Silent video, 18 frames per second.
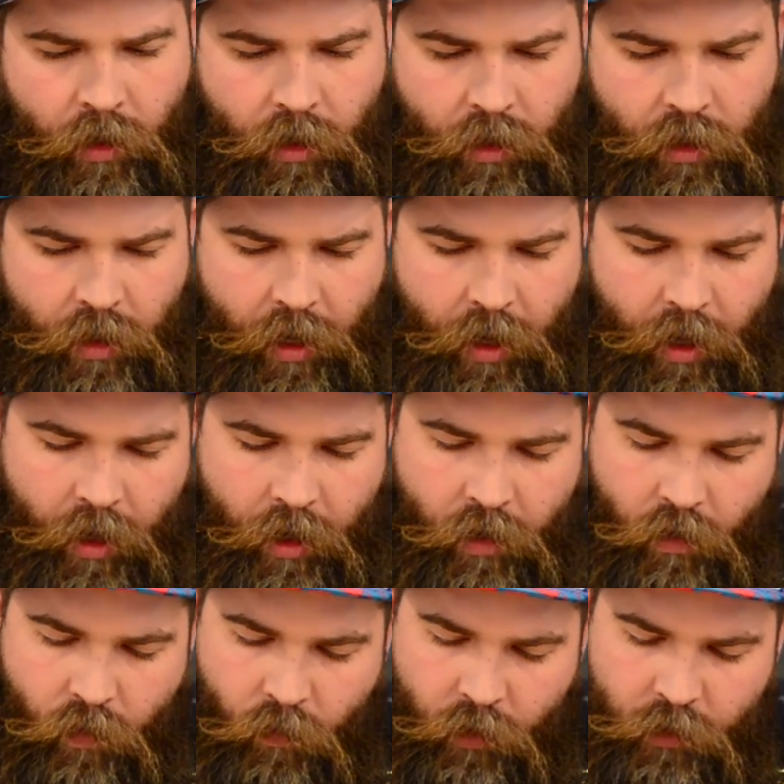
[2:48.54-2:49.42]
And
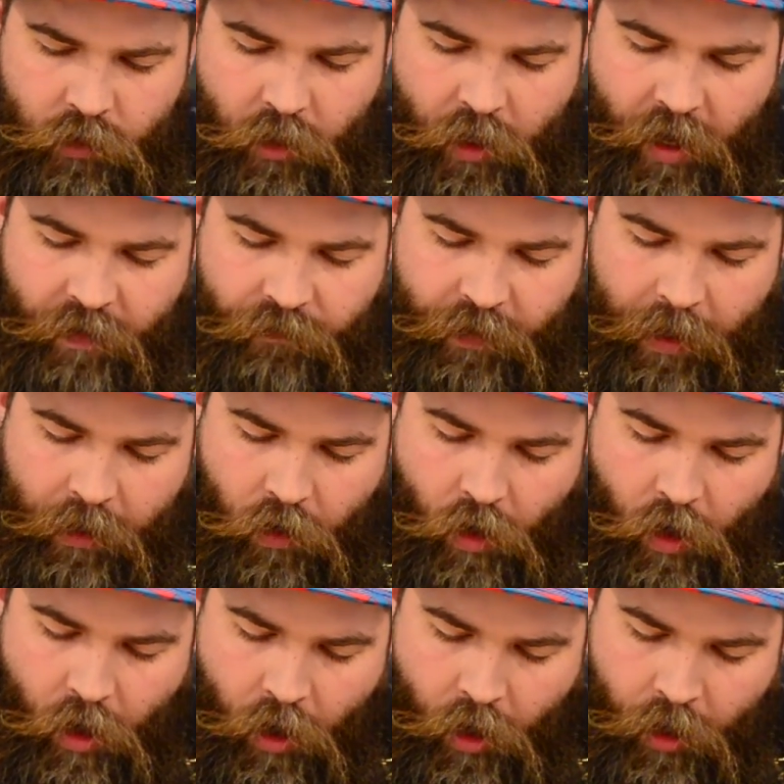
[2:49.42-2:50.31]
then, once you have that
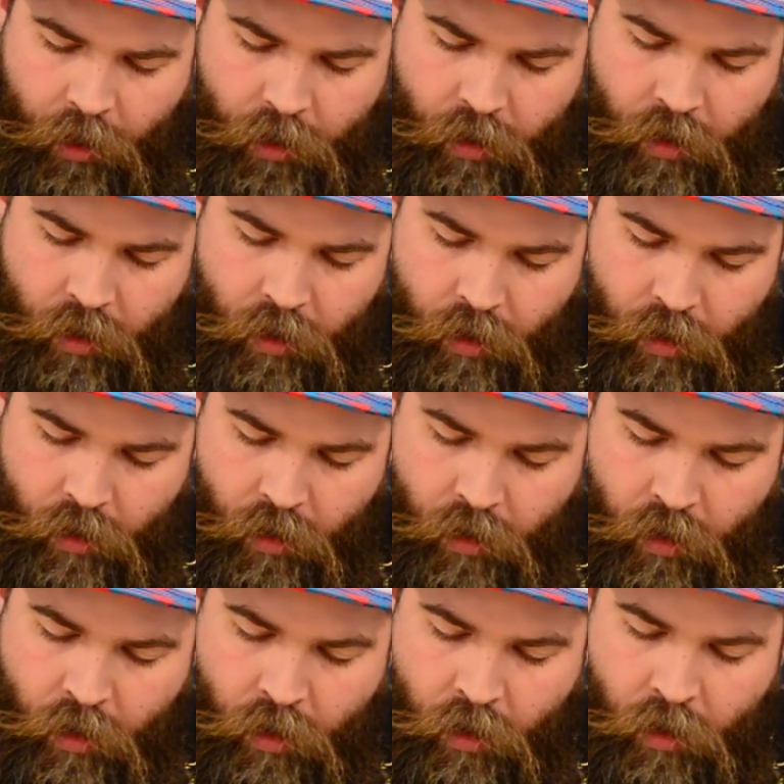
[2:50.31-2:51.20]
on,
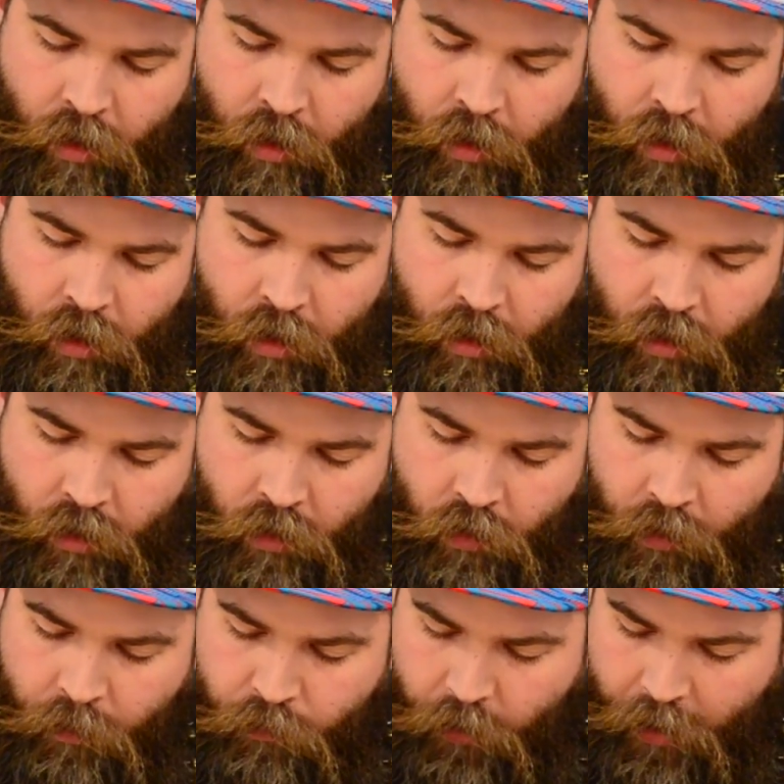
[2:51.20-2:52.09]

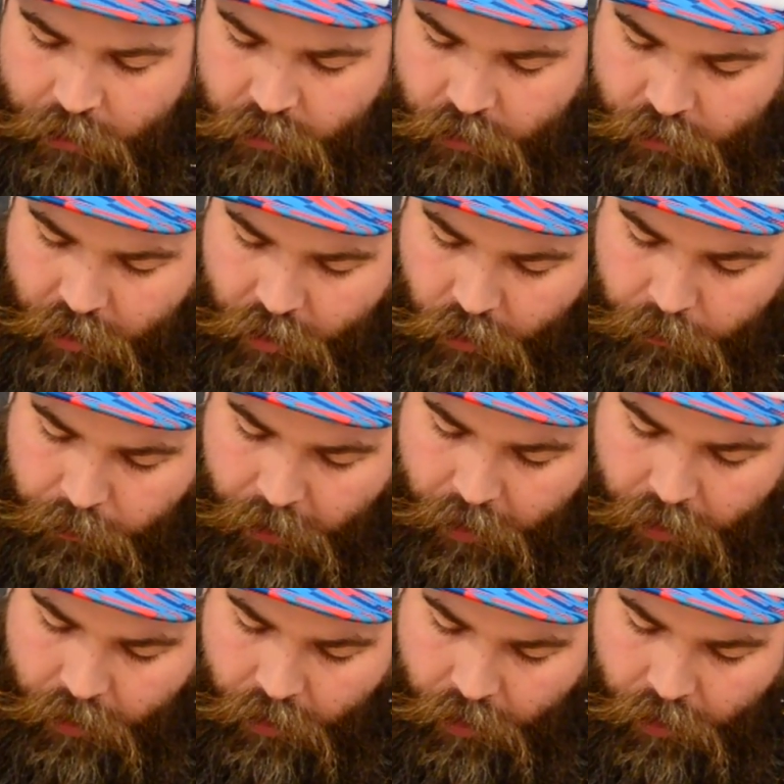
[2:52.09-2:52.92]
you can press the center button